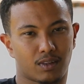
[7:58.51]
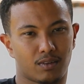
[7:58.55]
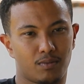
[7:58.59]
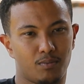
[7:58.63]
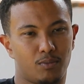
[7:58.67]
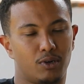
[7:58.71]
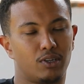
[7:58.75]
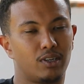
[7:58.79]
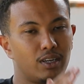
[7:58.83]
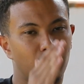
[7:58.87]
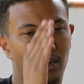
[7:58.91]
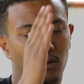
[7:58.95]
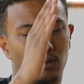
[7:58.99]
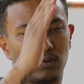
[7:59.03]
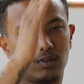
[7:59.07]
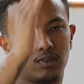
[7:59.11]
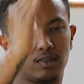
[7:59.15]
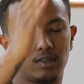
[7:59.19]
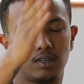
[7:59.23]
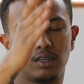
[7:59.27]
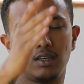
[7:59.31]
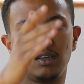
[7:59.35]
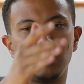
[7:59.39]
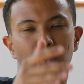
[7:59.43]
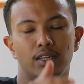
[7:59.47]
But they don't
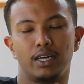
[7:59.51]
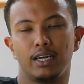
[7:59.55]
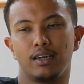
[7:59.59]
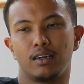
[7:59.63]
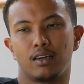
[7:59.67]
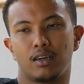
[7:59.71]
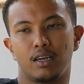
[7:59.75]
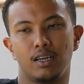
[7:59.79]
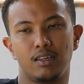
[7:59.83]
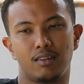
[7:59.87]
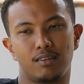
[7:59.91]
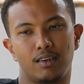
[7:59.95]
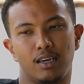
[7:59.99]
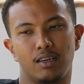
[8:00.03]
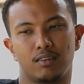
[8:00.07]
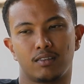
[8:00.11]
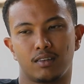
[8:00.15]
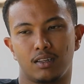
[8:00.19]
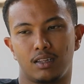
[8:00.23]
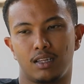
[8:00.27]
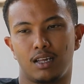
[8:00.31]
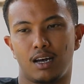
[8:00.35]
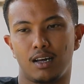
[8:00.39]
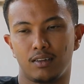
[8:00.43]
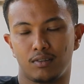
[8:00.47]
see, like, it takes
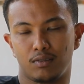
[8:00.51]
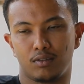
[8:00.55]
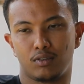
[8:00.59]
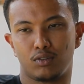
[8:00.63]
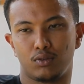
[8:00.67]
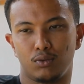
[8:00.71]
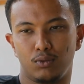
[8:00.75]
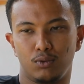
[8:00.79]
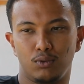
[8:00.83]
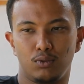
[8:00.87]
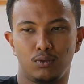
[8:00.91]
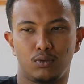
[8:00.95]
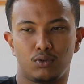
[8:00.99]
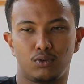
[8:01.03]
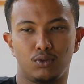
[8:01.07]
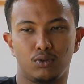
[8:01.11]
a lot to